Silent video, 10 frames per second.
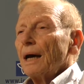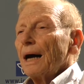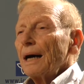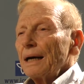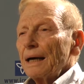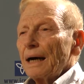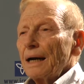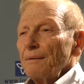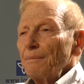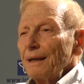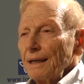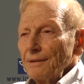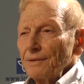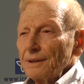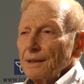I
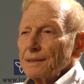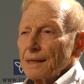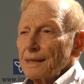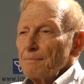believe it is an